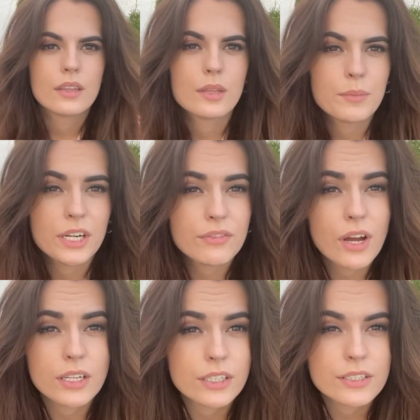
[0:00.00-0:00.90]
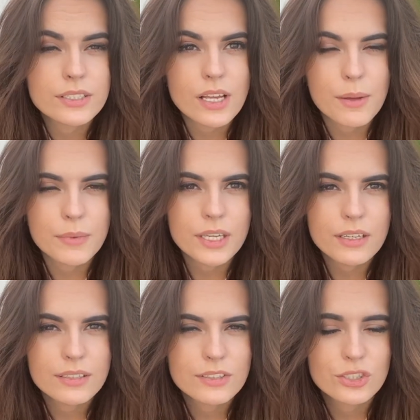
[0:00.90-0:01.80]
The maid of honor is coming
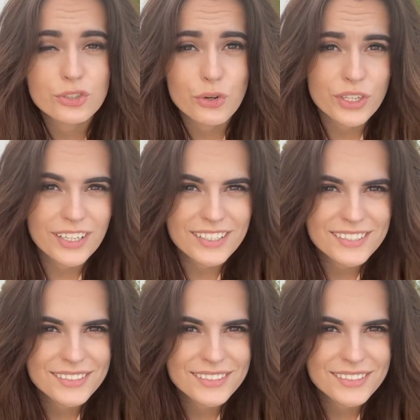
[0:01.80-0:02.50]
to join us.